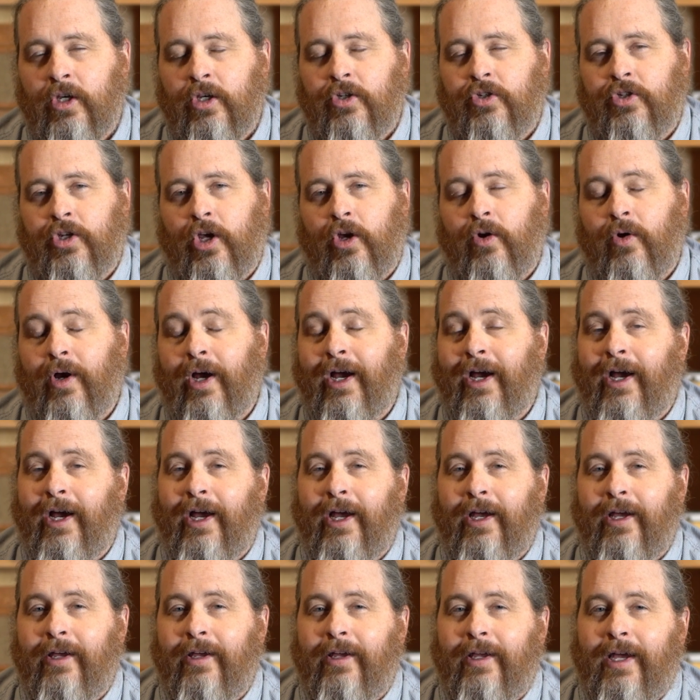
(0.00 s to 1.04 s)
So
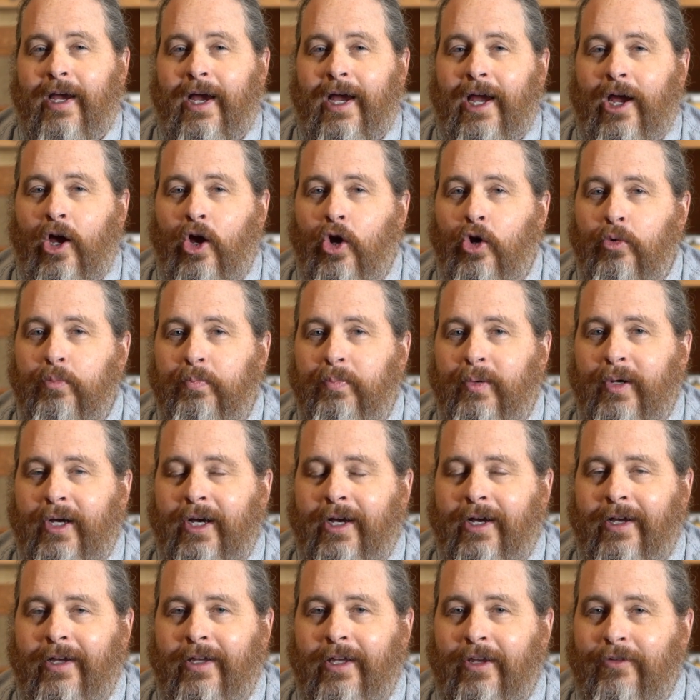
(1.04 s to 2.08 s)
I hope
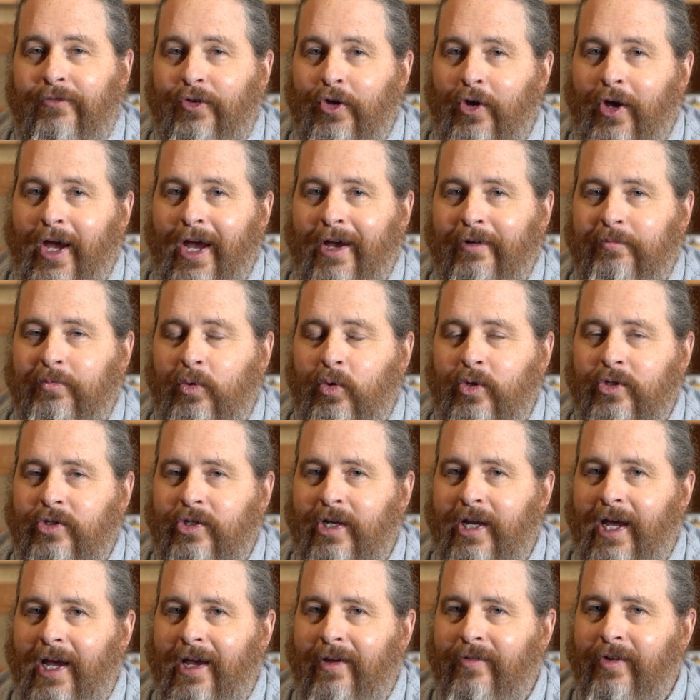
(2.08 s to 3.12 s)
if you have
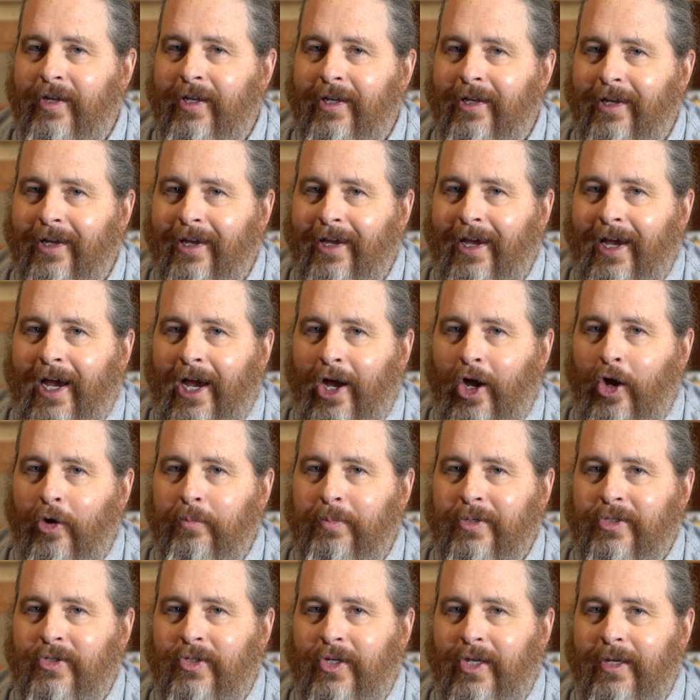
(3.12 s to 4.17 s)
poison ivy, I
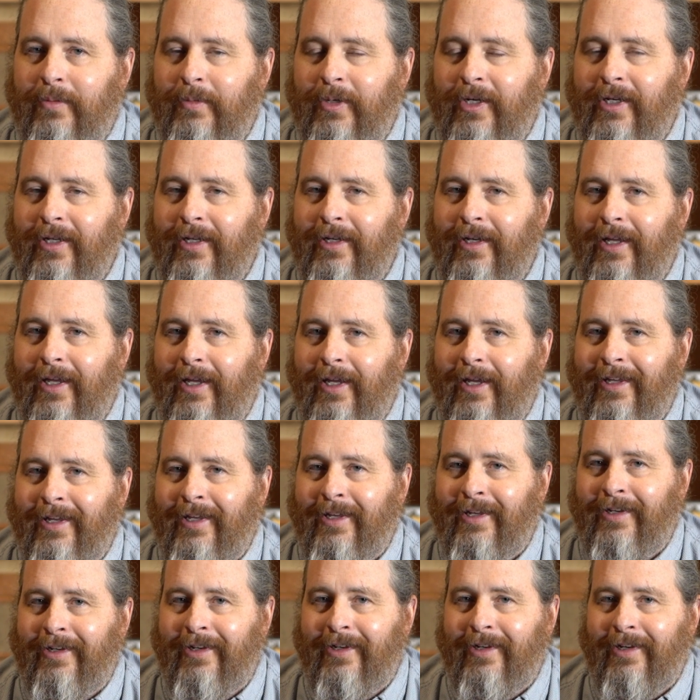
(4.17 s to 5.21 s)
hope it's limited
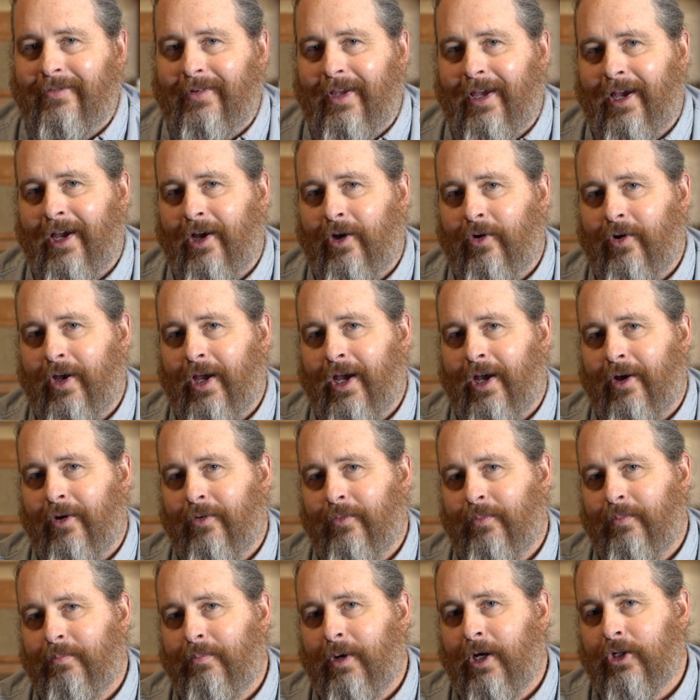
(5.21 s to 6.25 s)
in
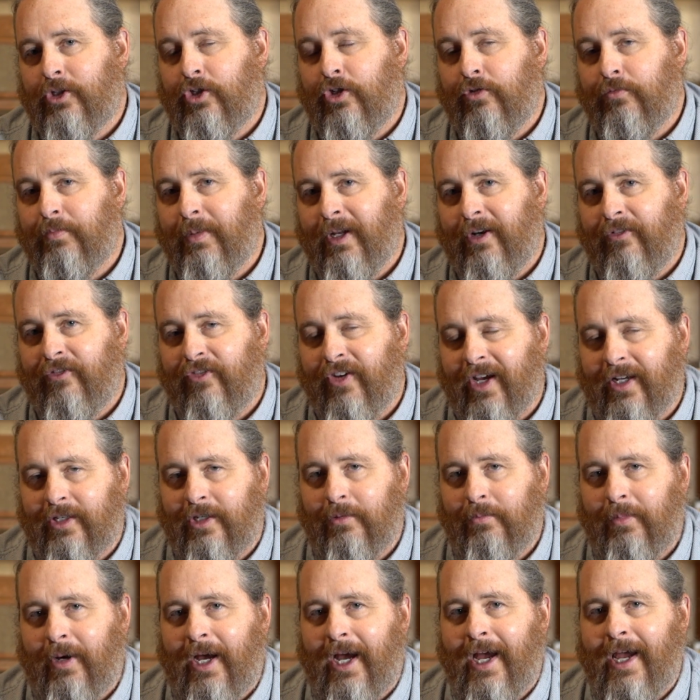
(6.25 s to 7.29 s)
how much you've been
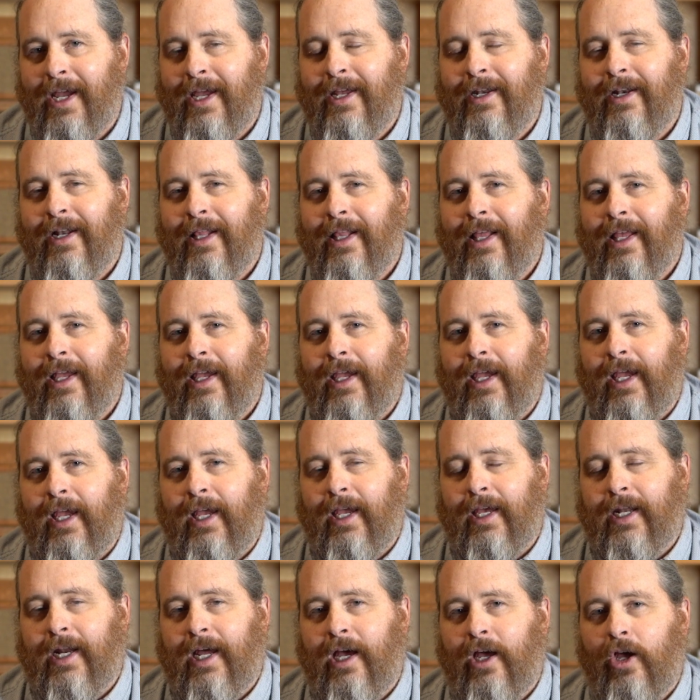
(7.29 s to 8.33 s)
affected by it,
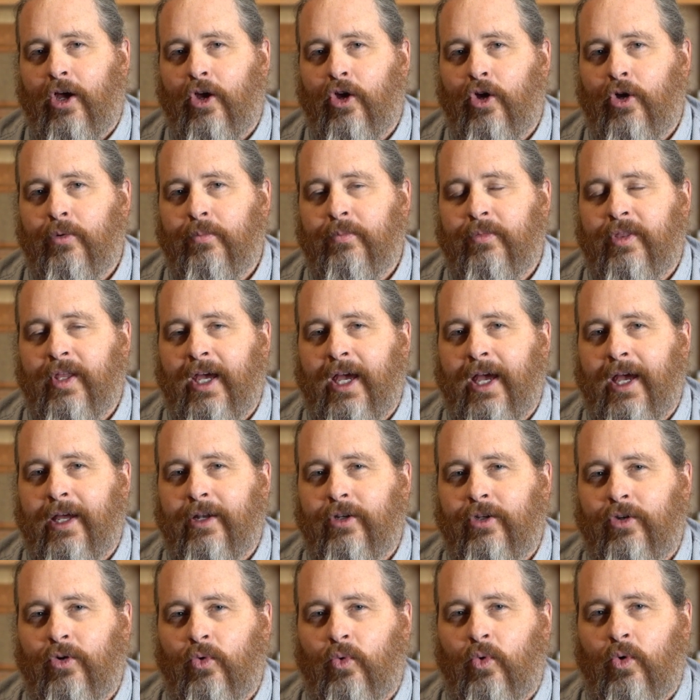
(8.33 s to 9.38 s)
and I hope
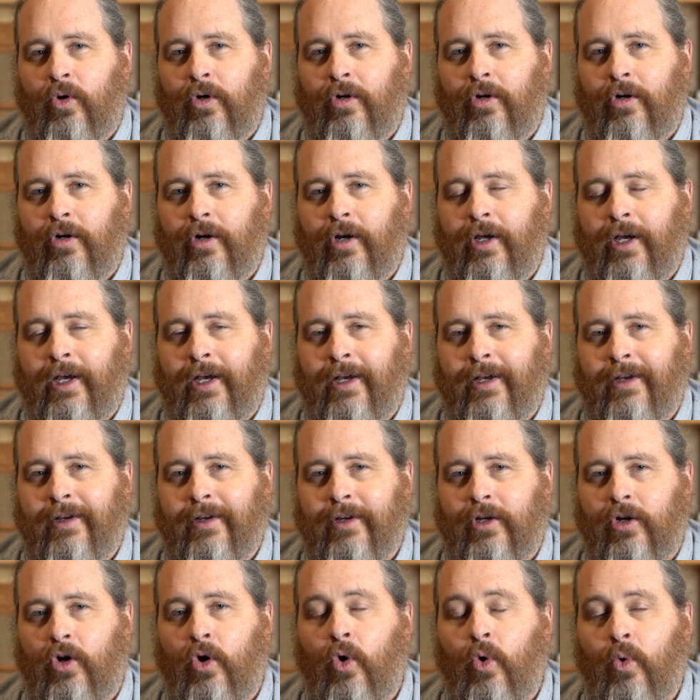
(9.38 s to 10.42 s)
that
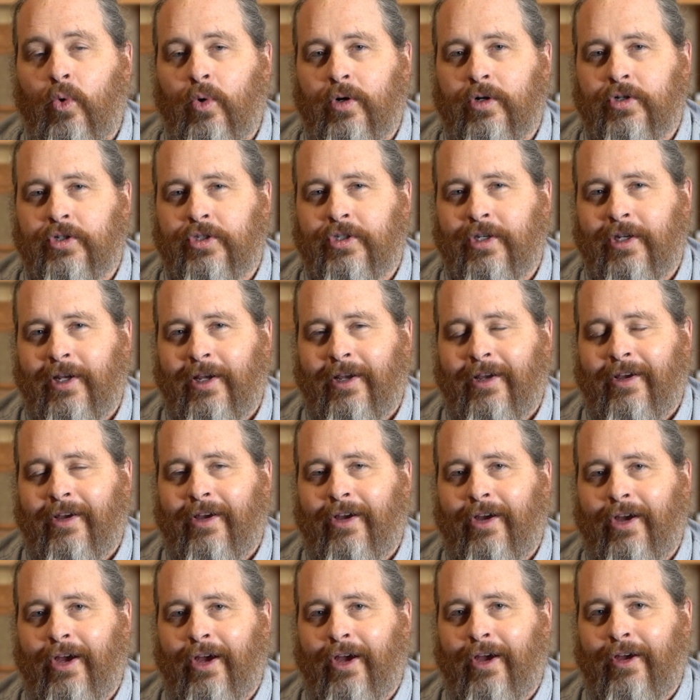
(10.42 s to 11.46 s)
your course
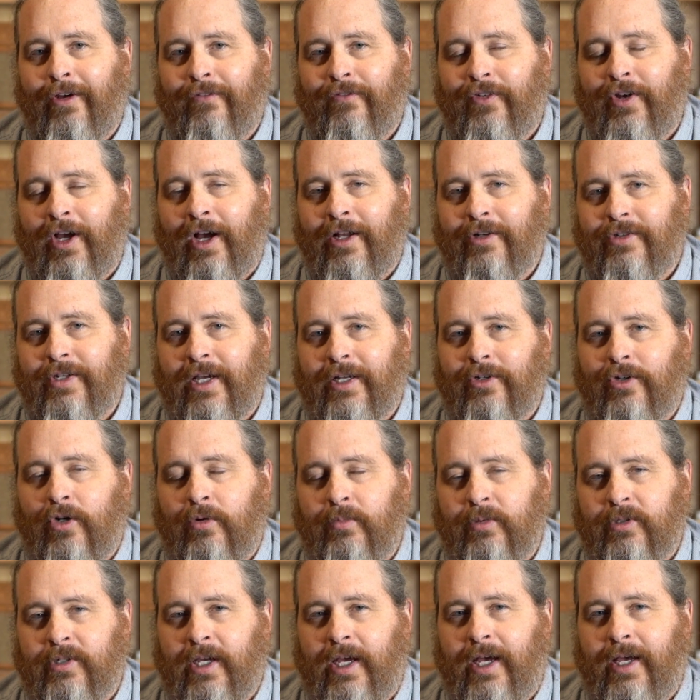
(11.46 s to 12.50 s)
of contact
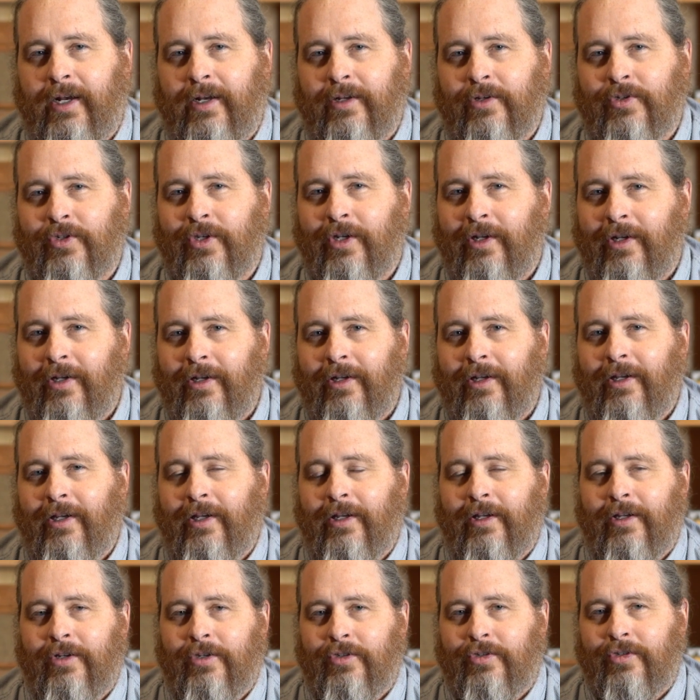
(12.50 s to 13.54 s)
dermatitis
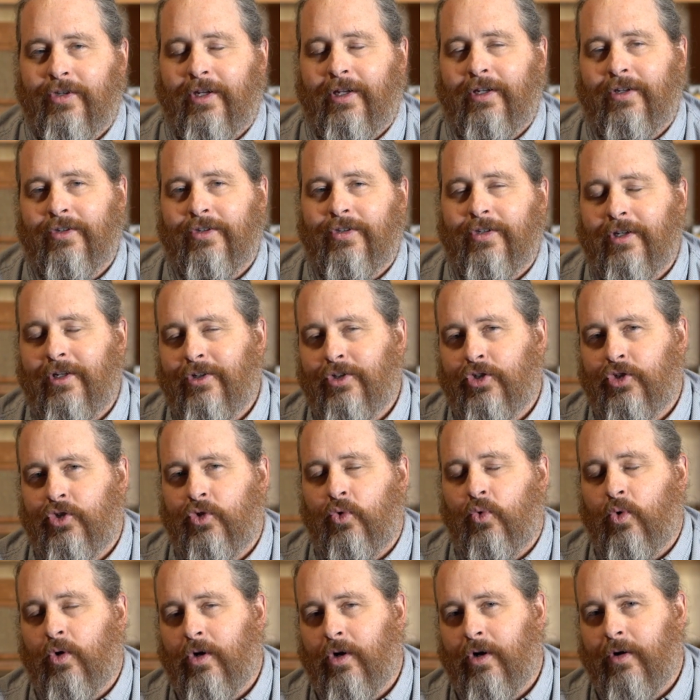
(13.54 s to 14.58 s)
is
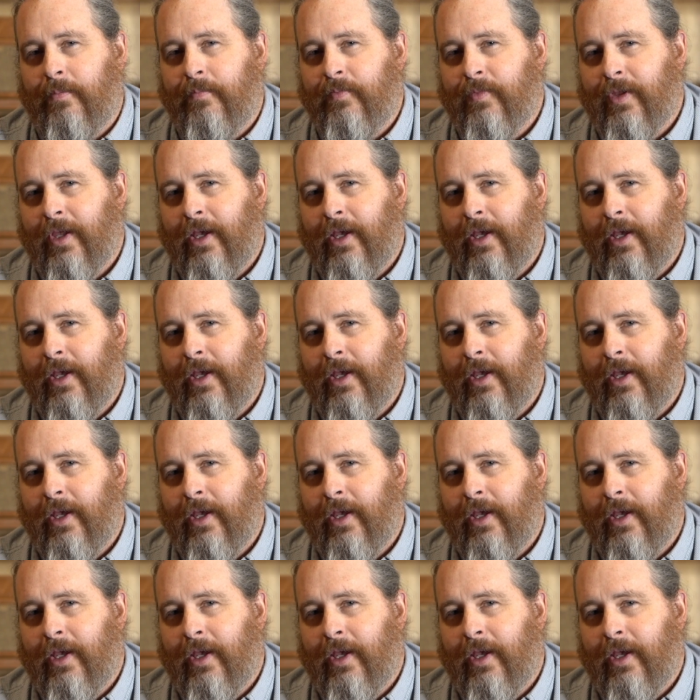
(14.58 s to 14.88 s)
shorter.